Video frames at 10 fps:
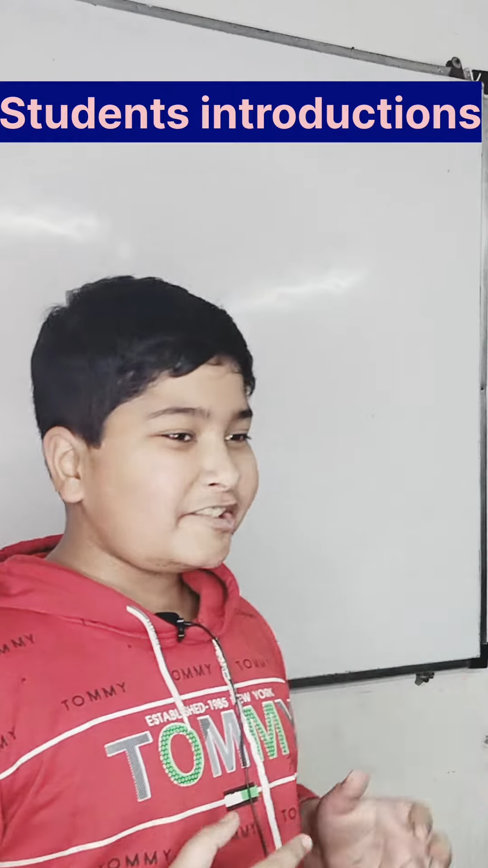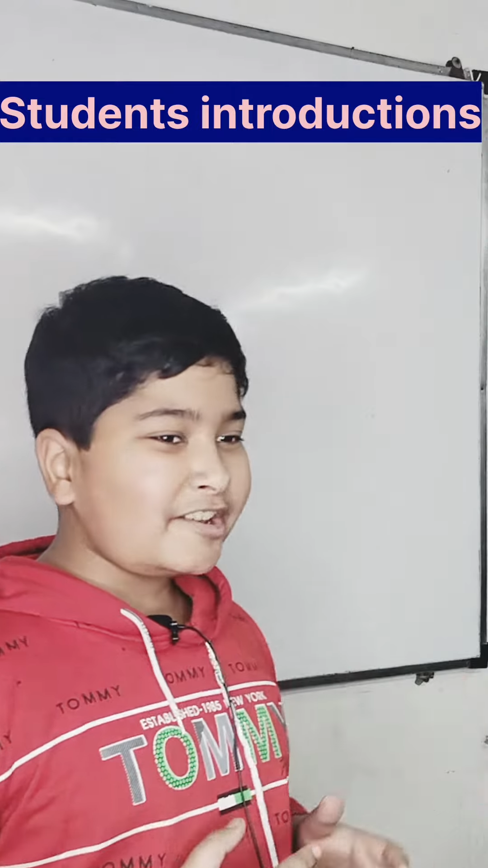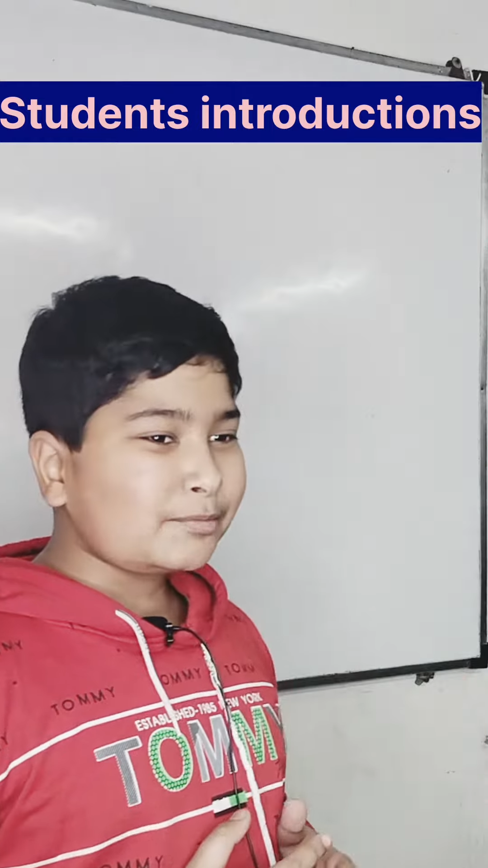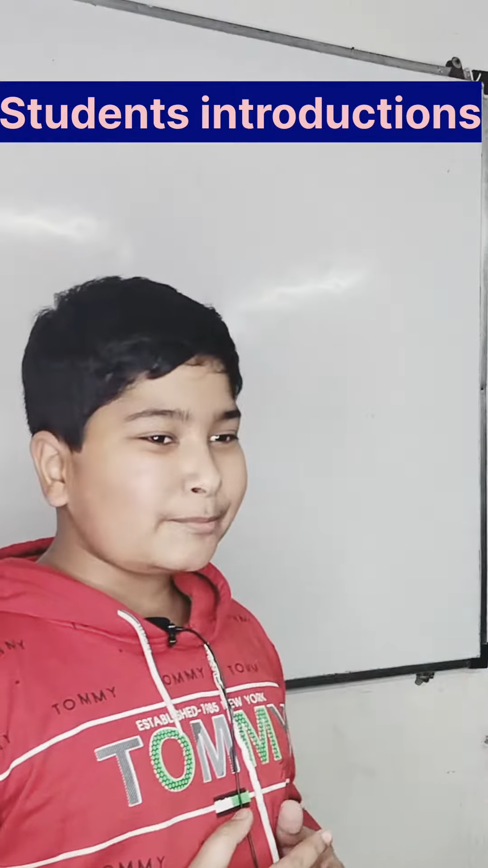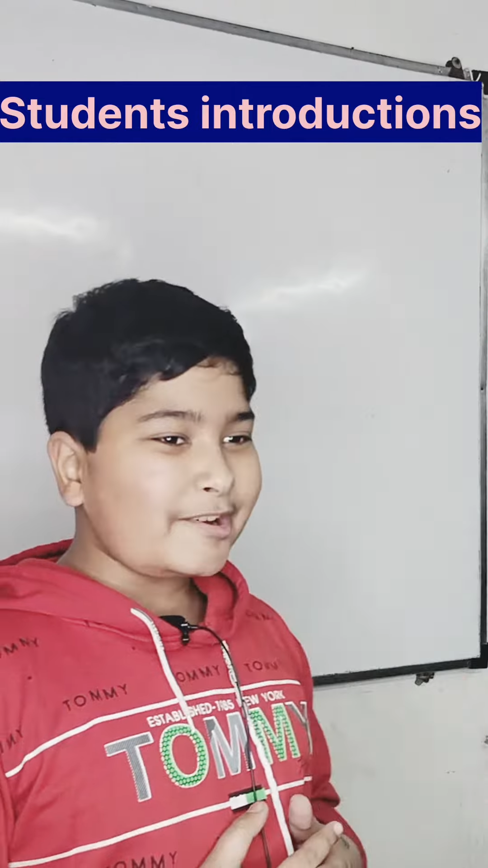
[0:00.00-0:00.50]

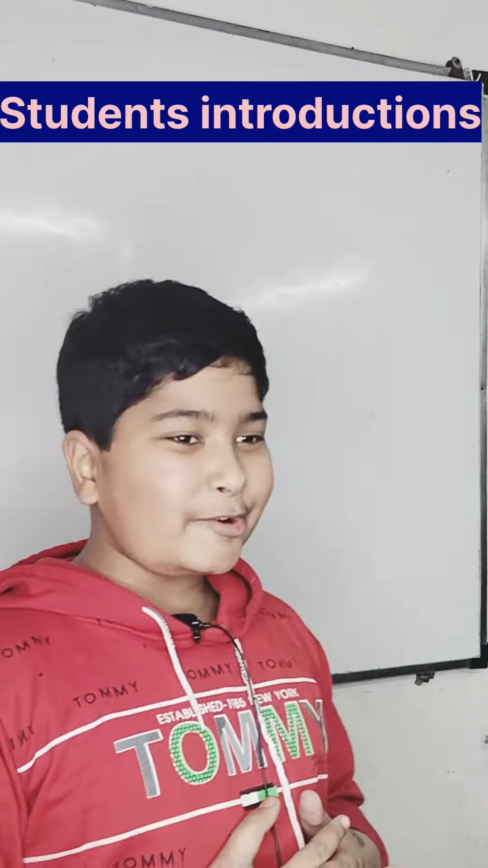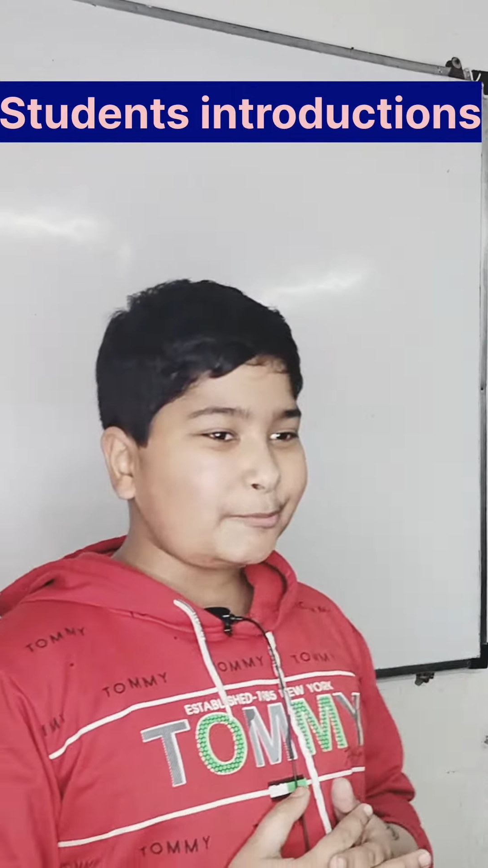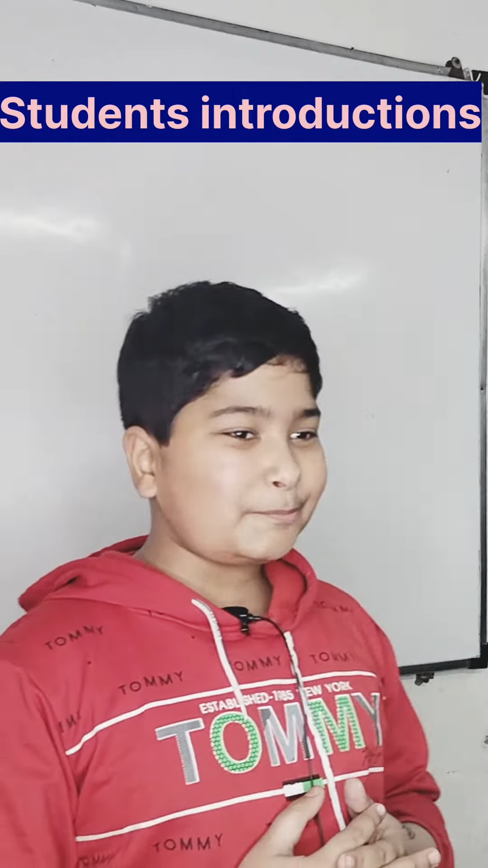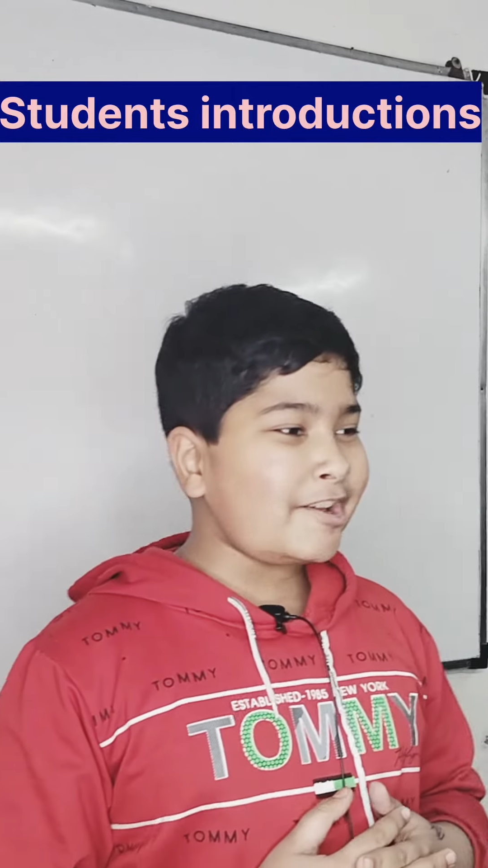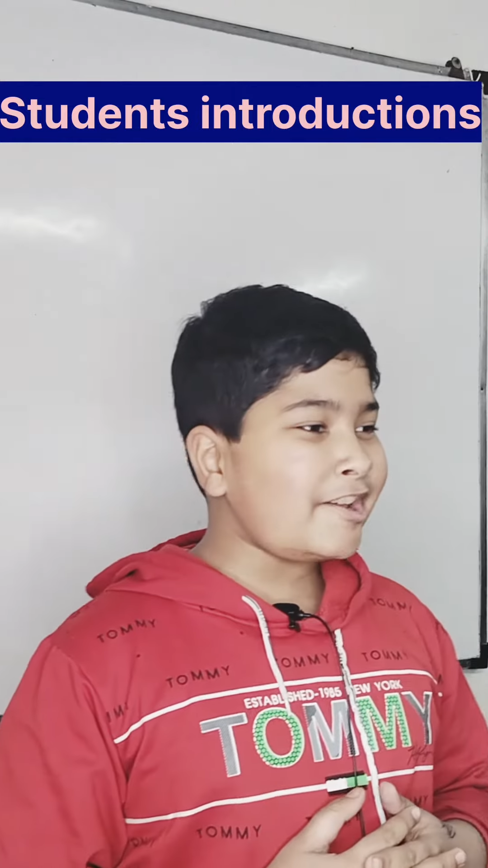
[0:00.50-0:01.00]
Gives me a
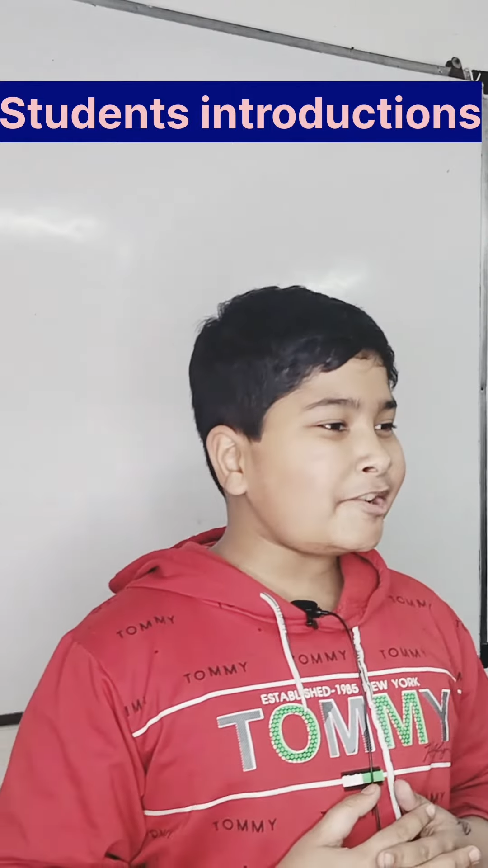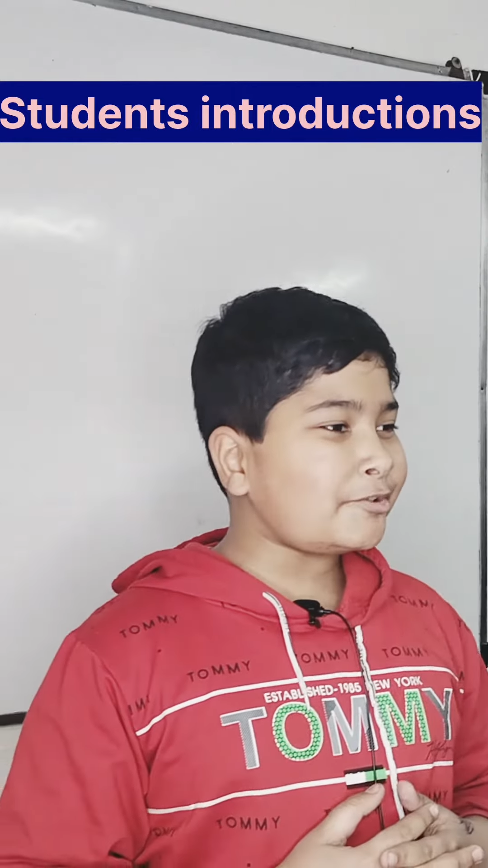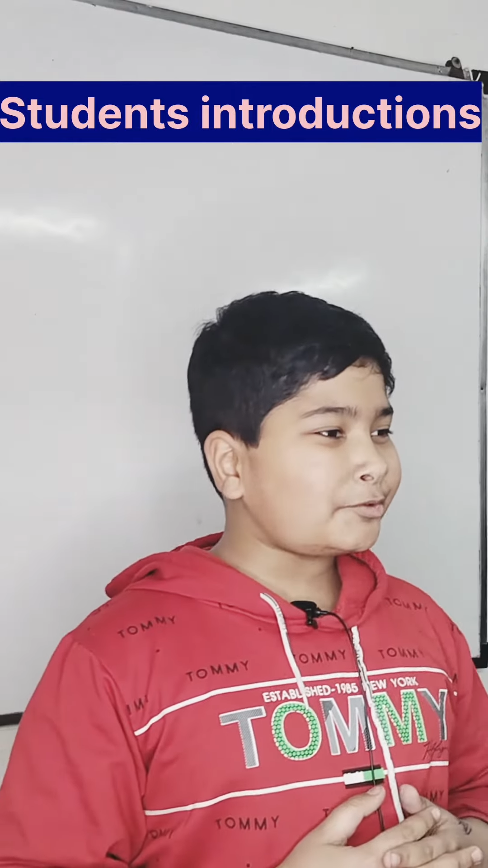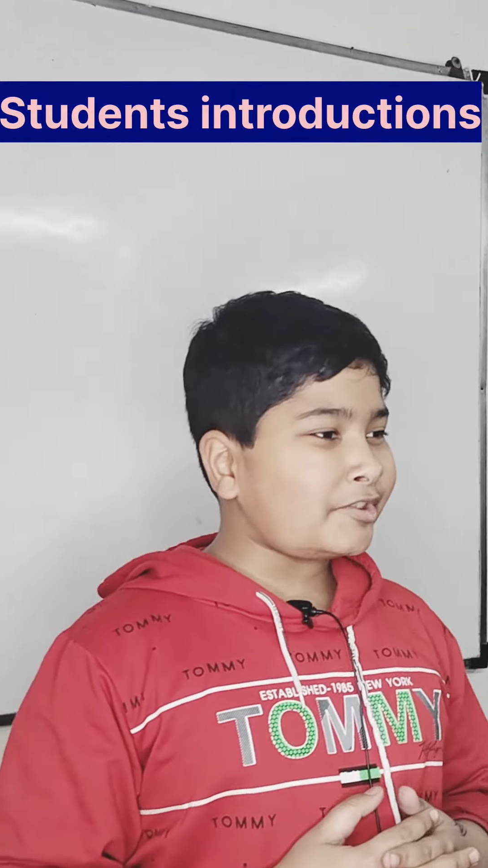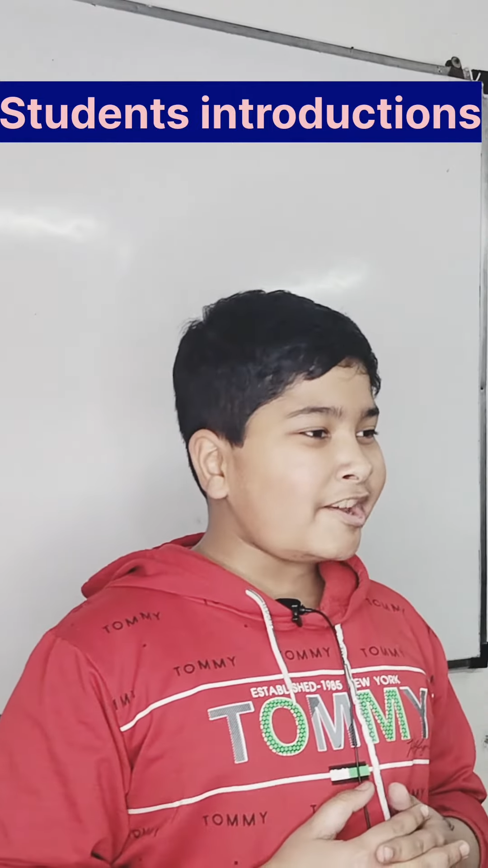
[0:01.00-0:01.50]
great pleasure
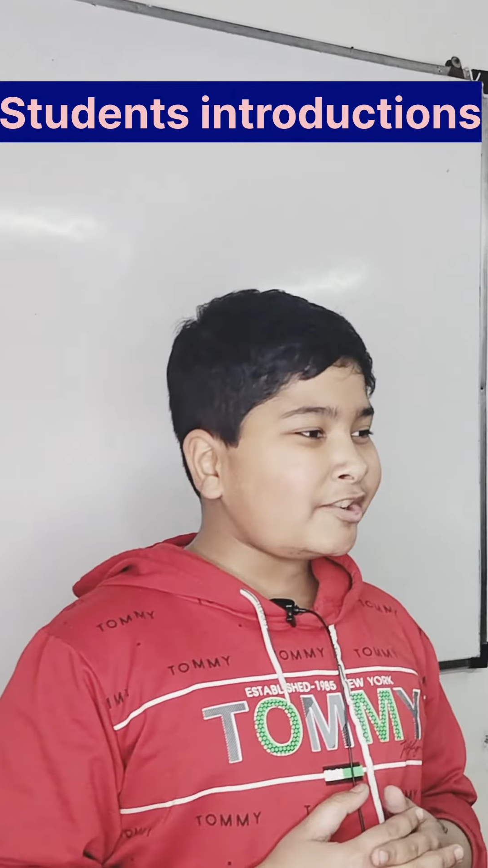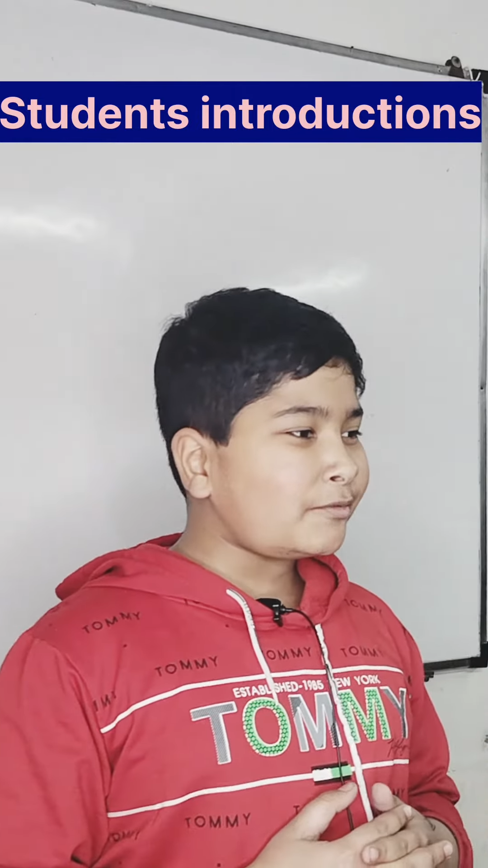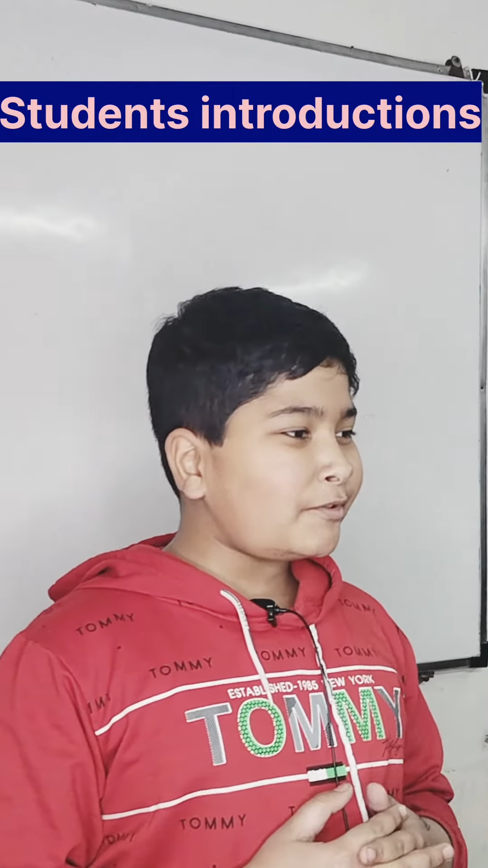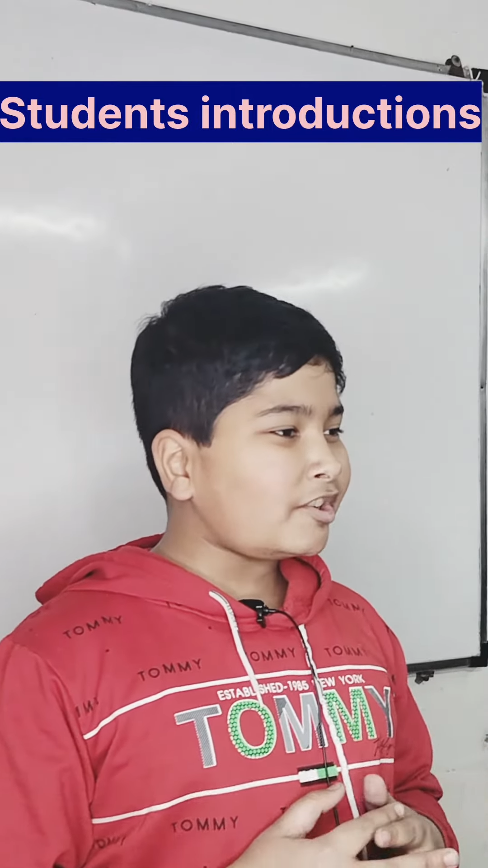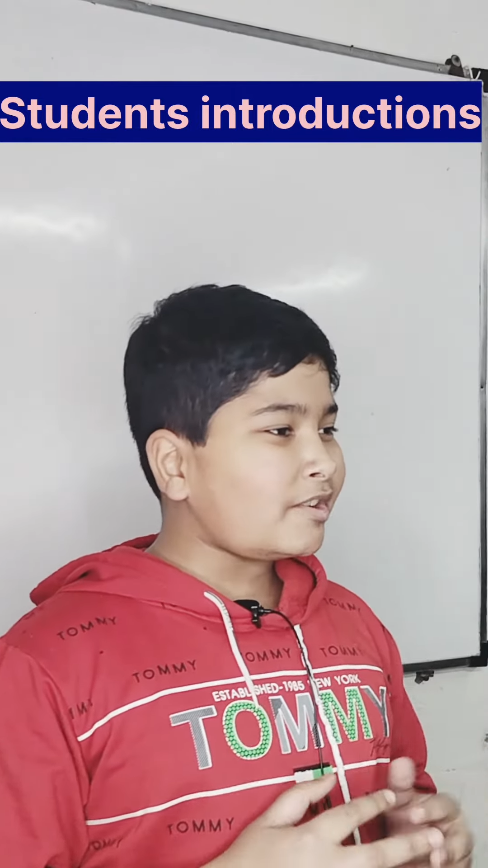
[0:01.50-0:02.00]
to thank you for